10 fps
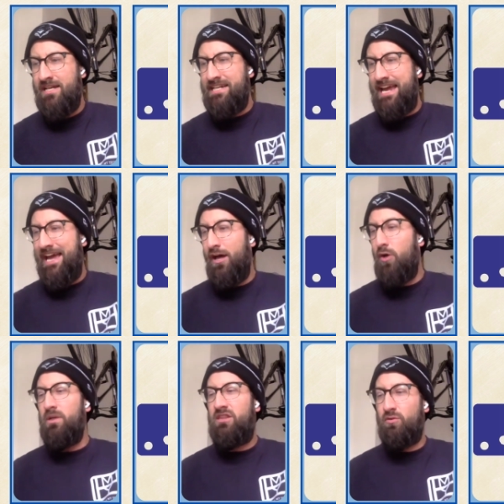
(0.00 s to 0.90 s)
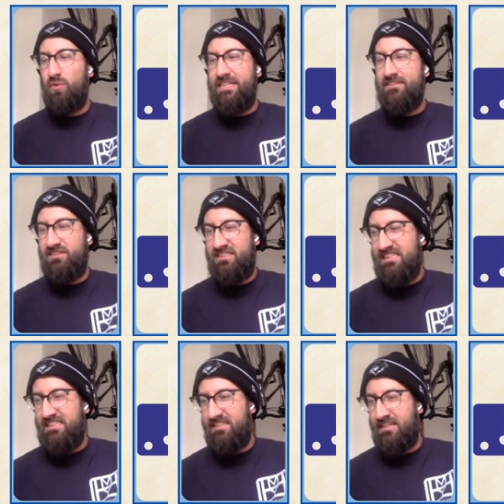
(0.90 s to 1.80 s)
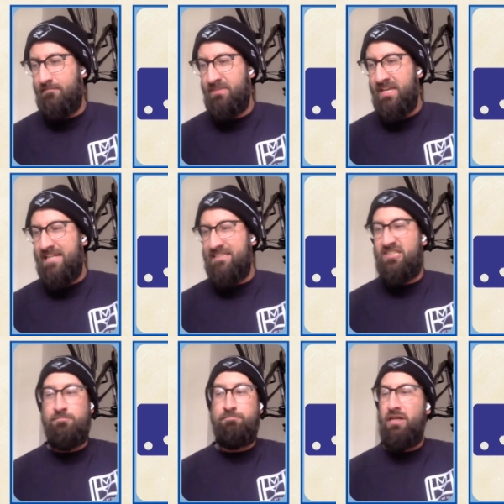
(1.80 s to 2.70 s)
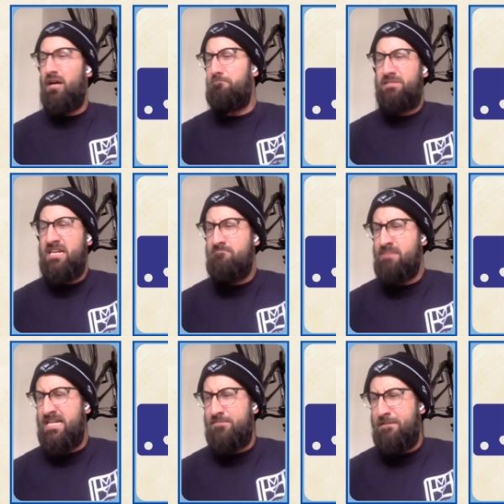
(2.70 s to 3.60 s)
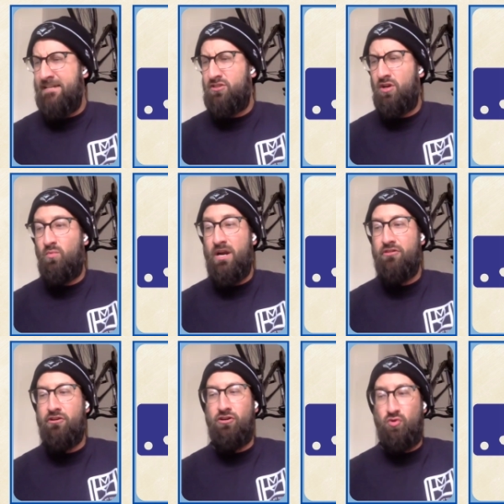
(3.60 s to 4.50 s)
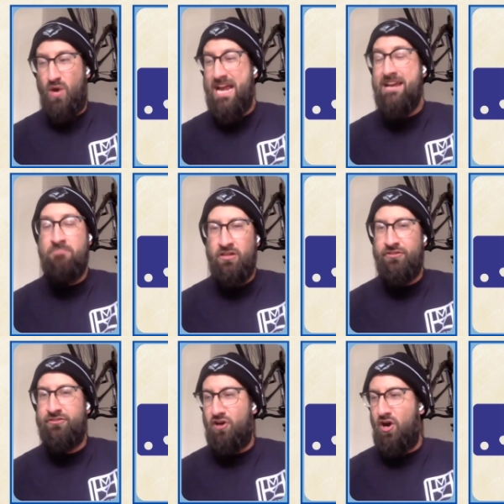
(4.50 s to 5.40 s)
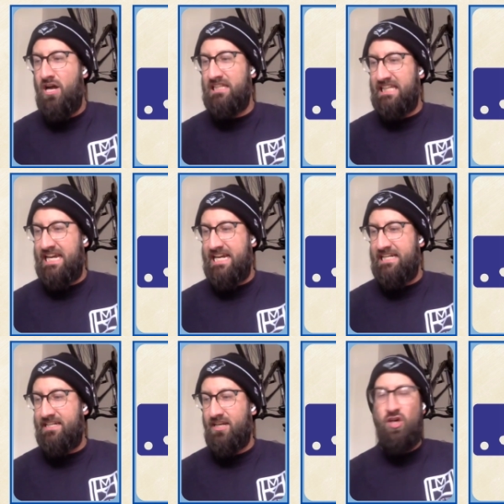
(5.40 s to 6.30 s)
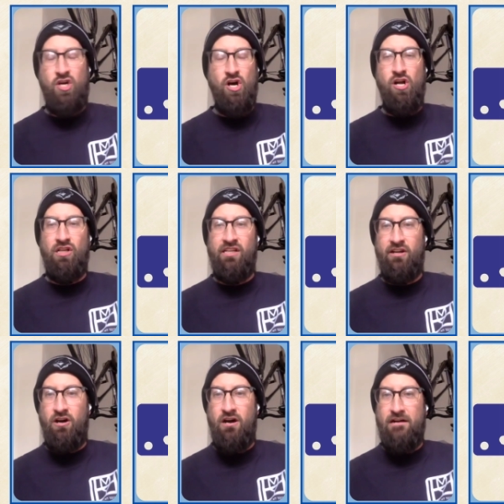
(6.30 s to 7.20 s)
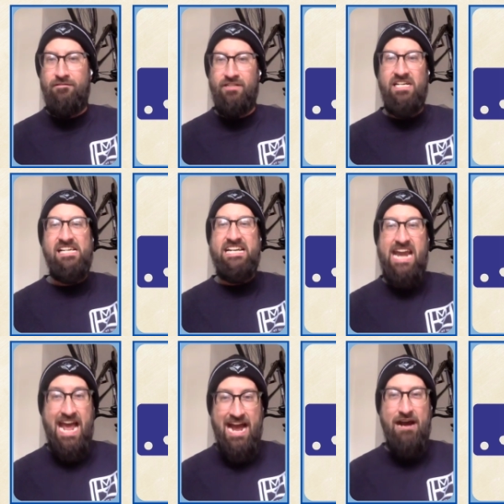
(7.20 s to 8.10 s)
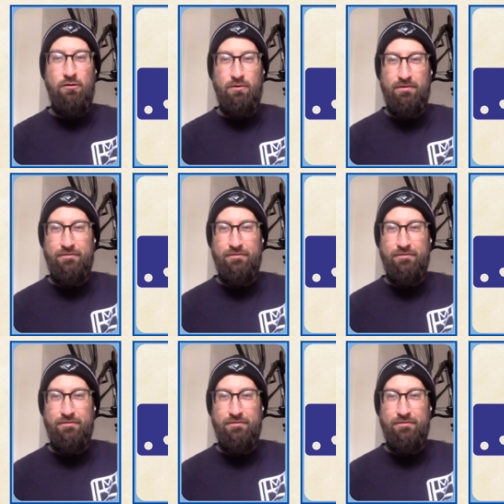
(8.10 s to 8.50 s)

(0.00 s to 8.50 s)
To hell with the real season and split up teammates based on where their grandmothers got laid. Call it off now.